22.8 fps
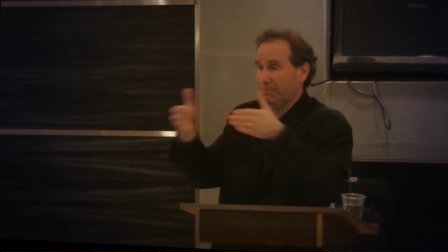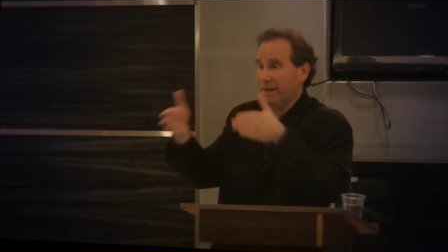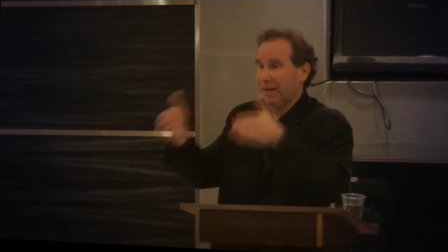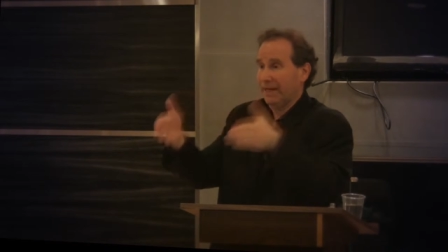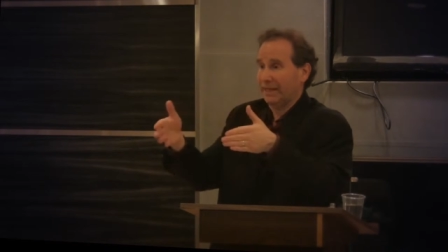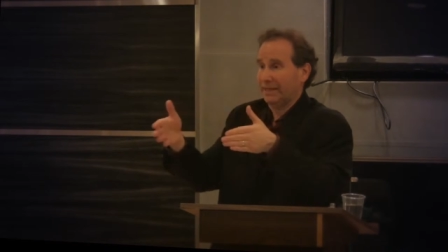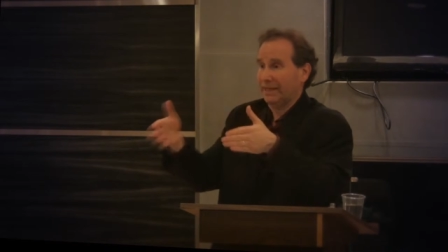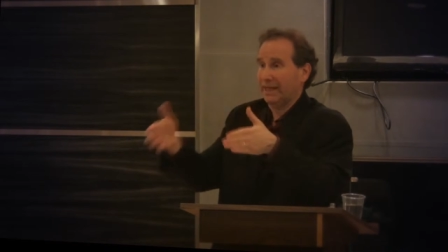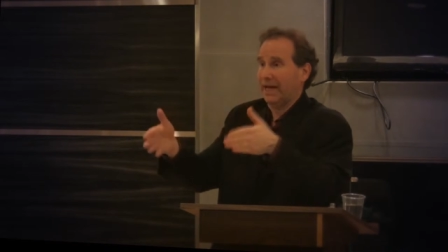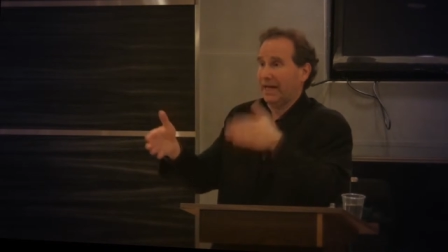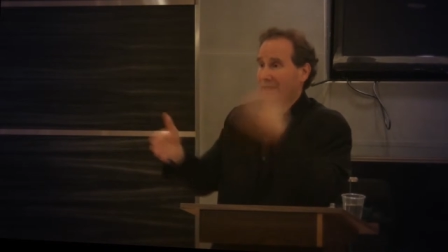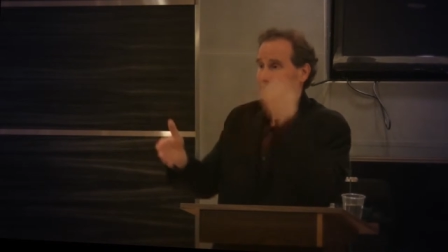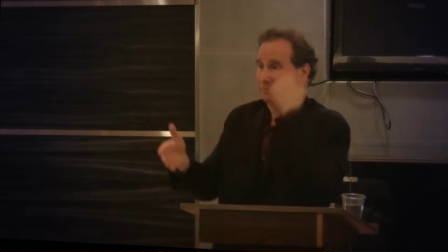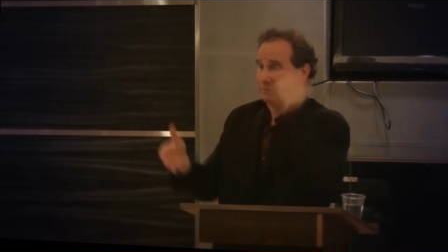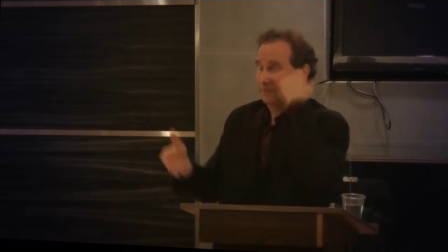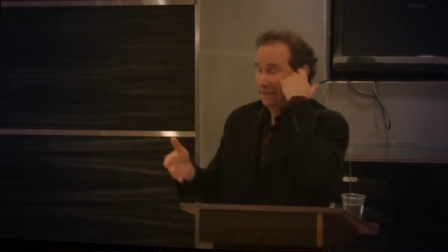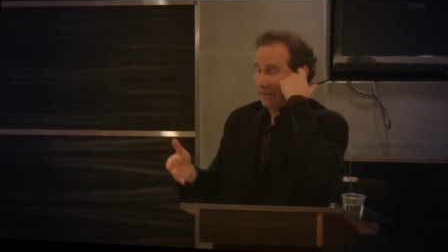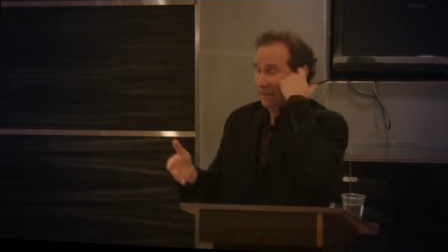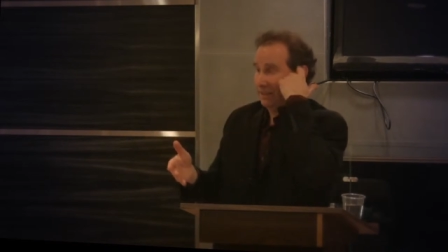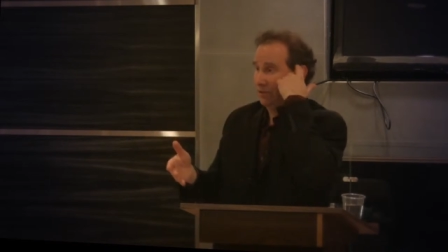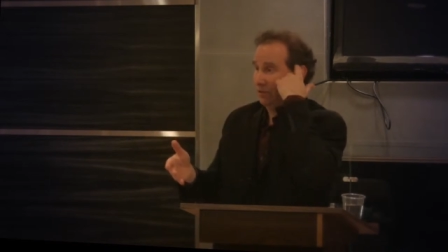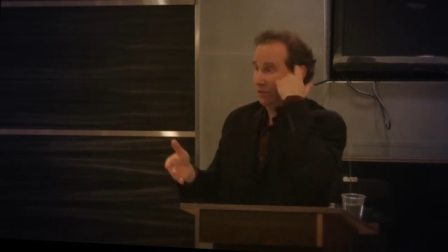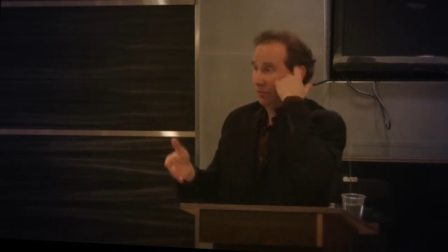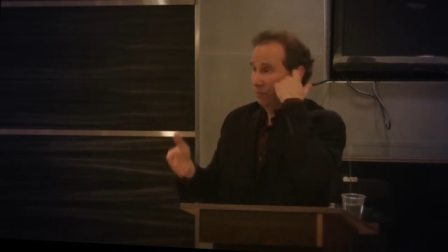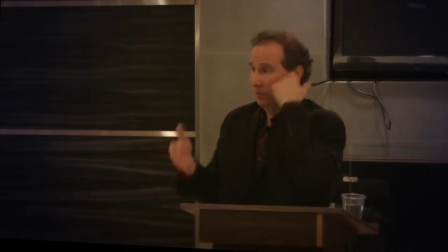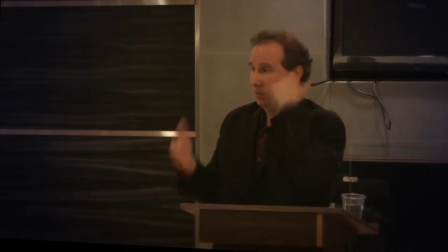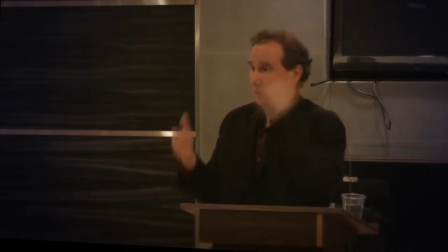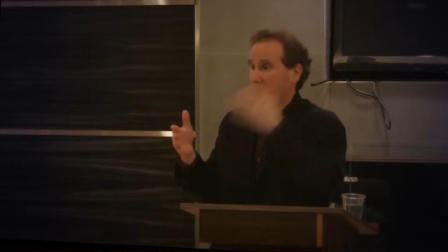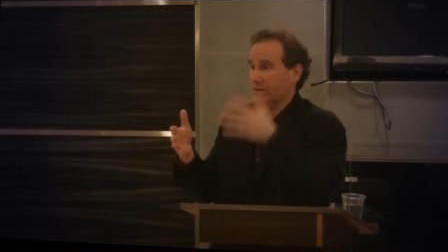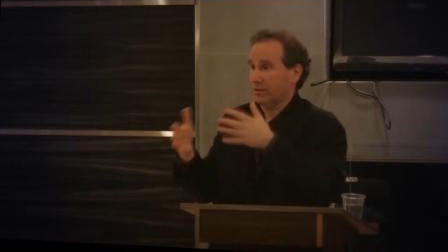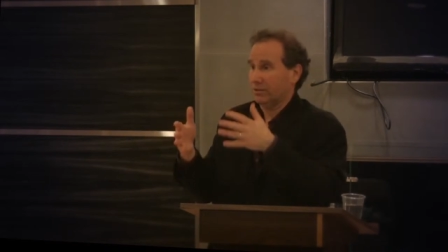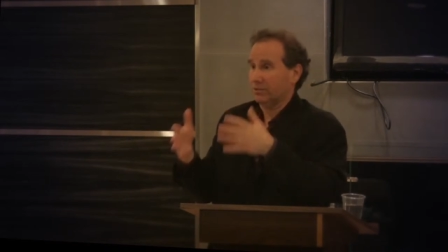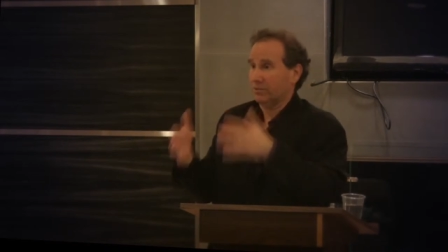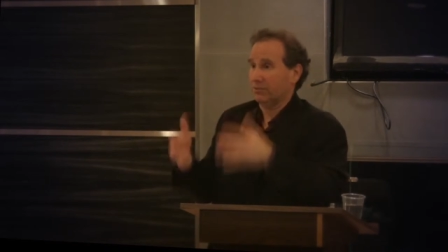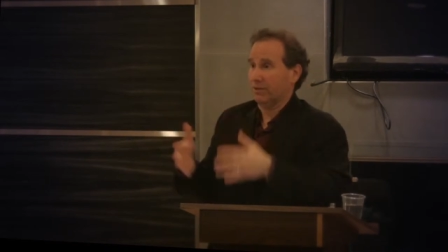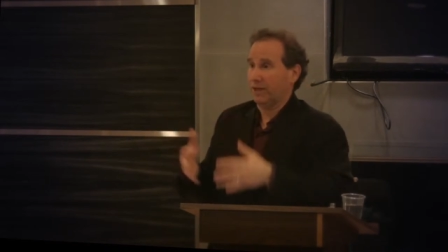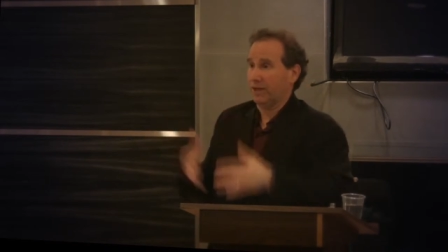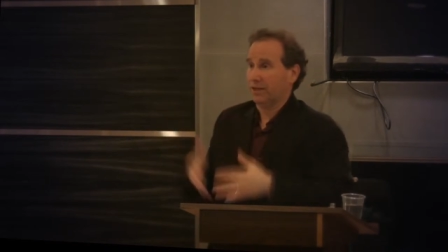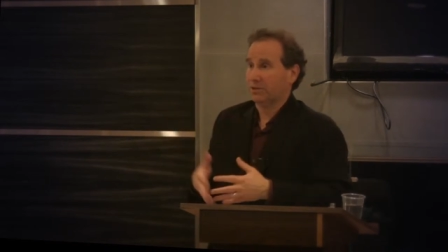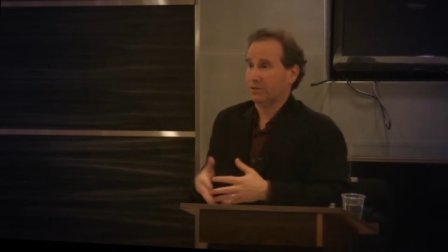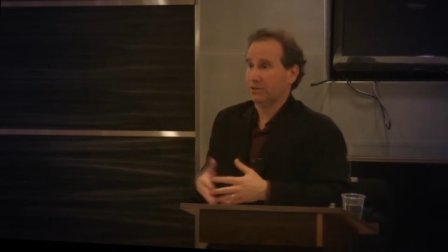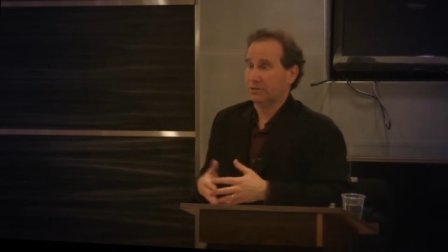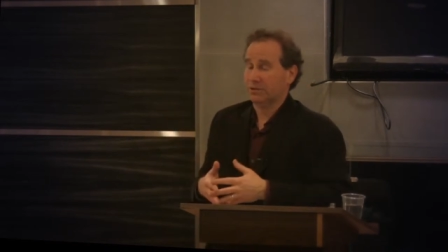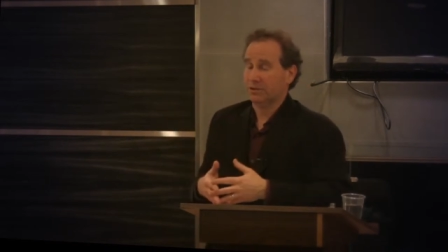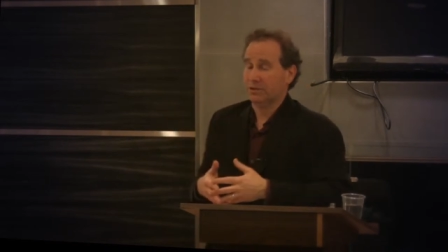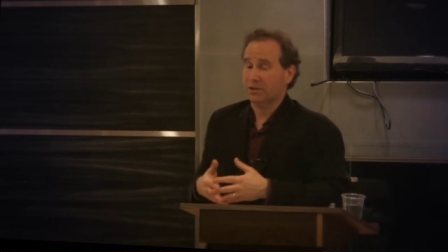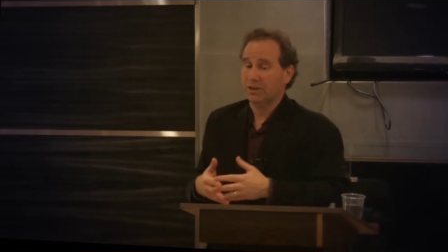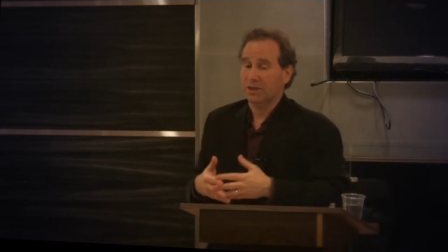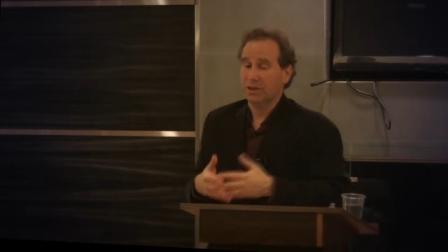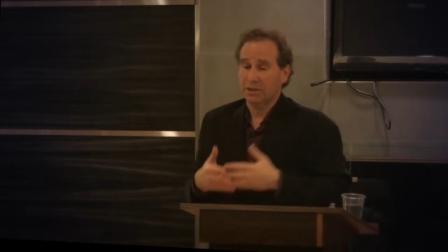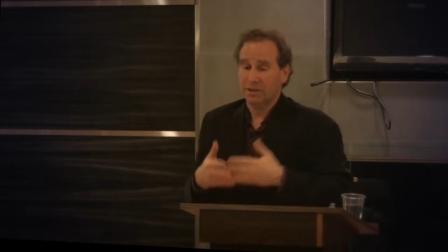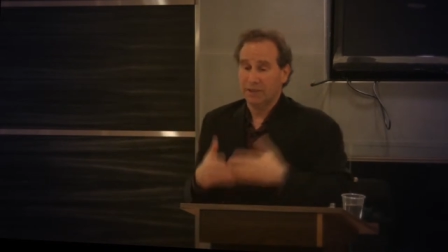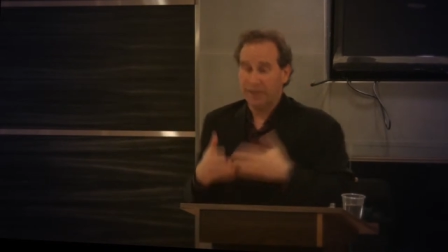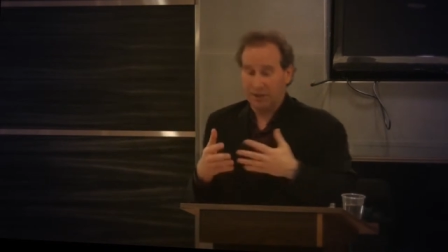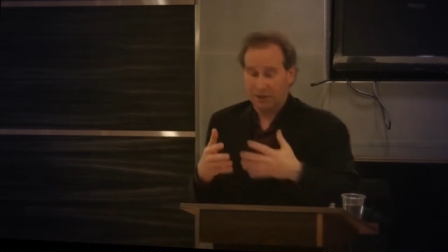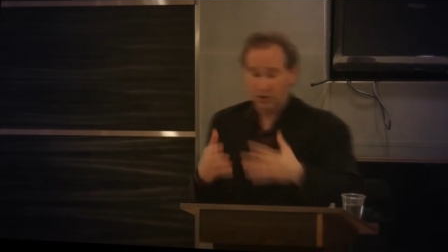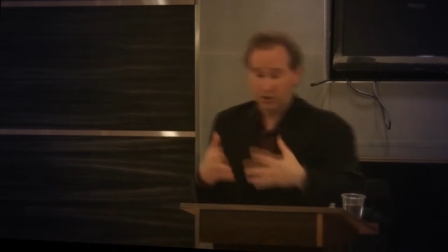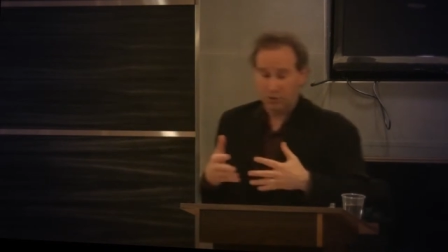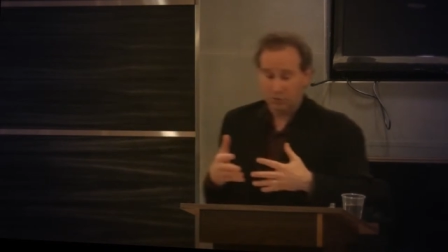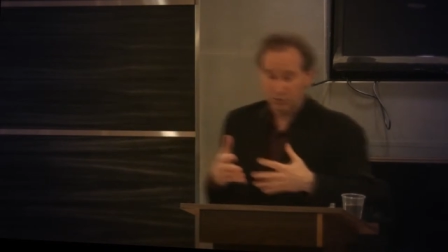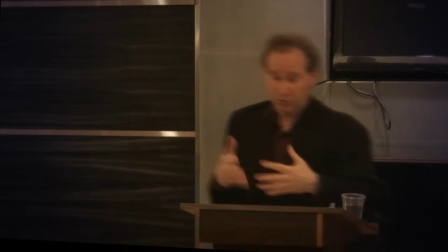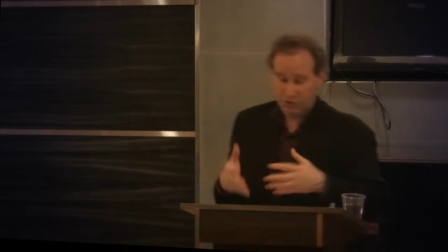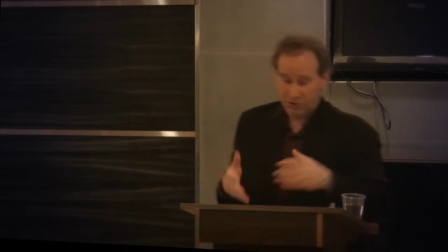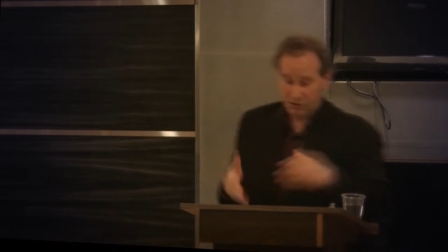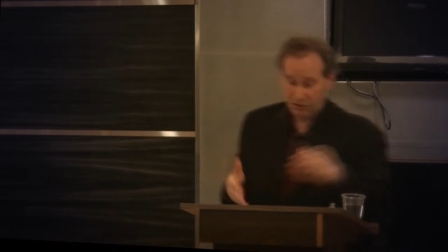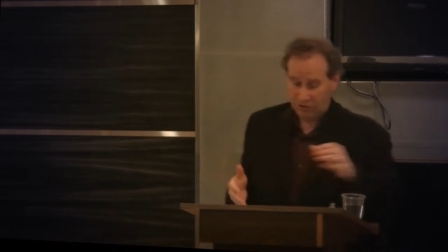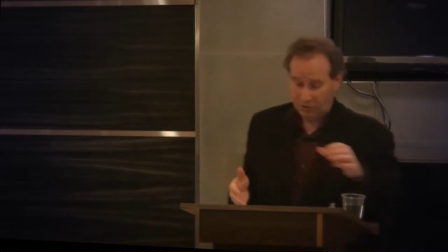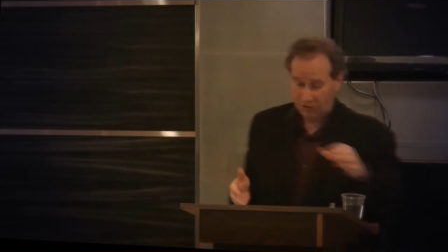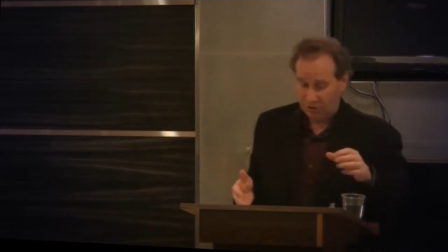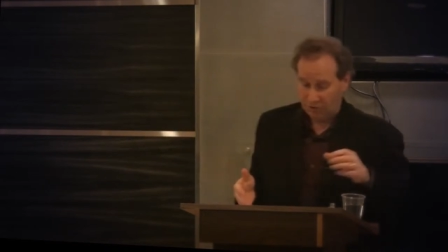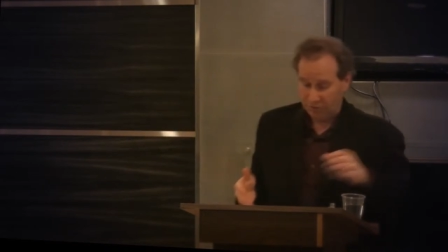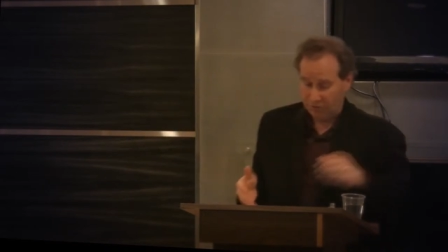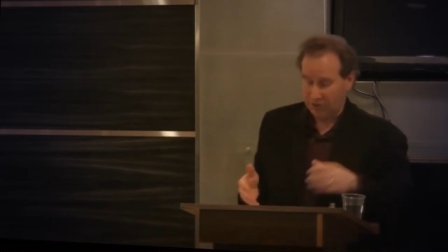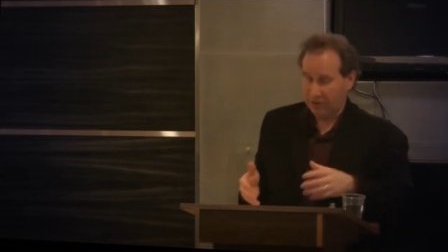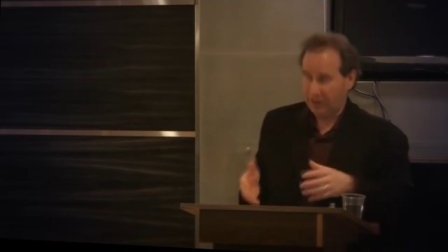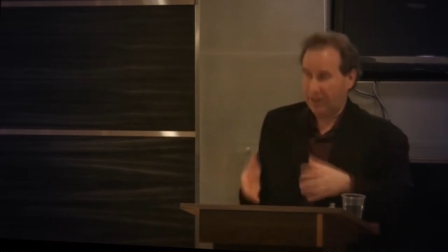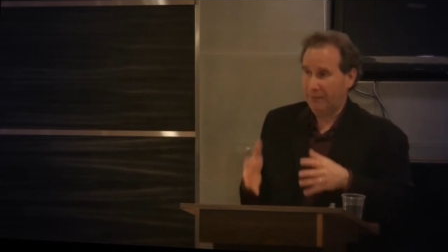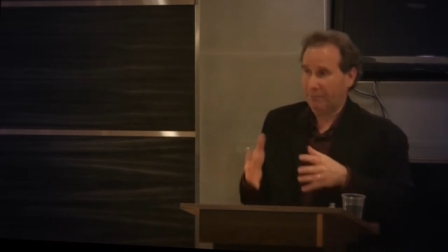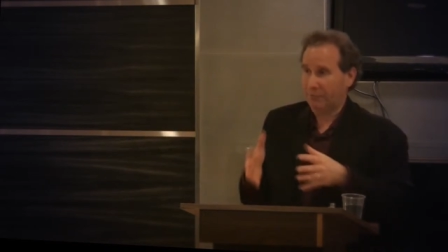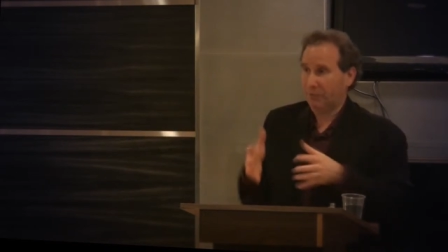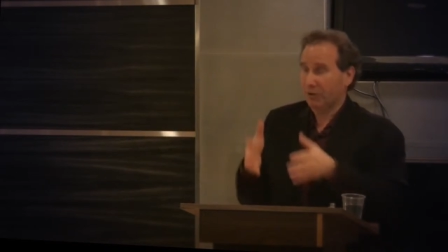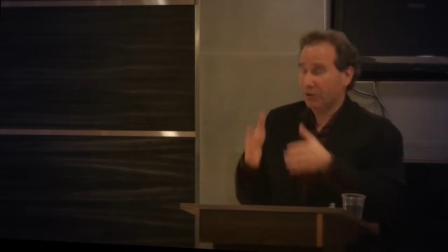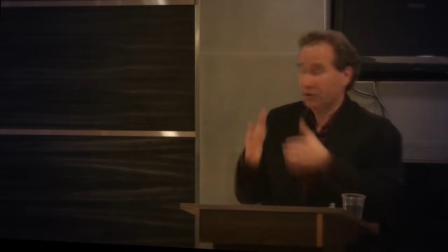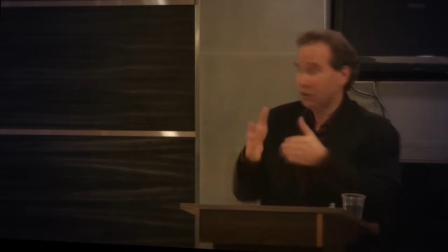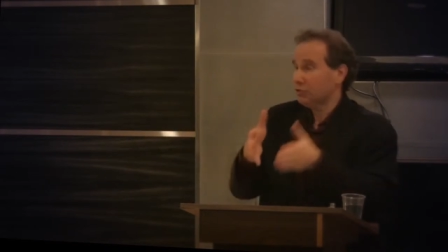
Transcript: make that deal with the director that you still own the copyright.